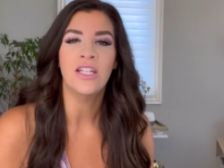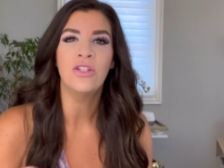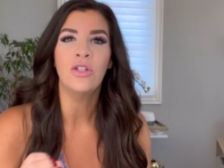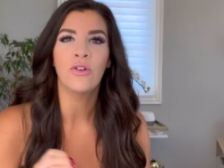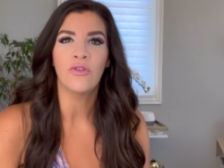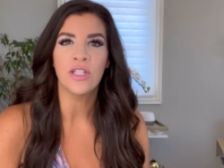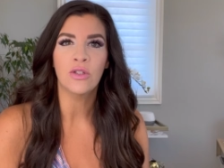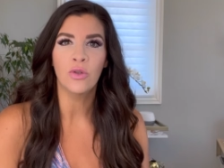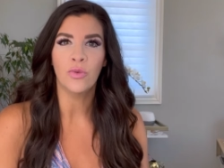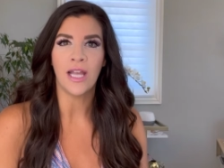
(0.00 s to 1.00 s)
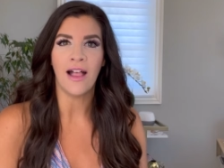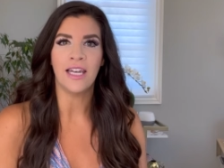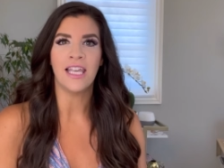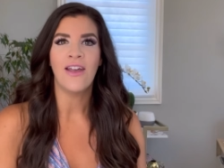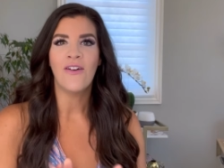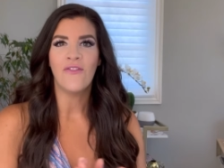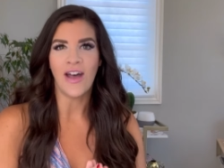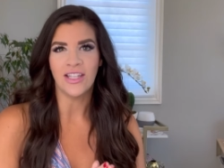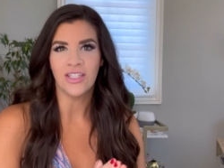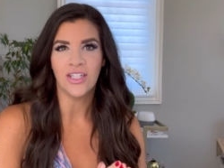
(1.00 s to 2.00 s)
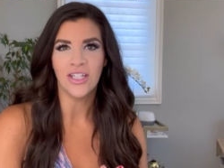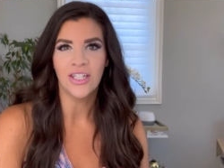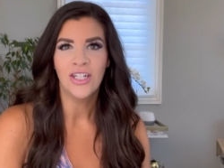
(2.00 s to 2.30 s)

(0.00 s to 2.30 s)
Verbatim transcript: into your physical reality faster.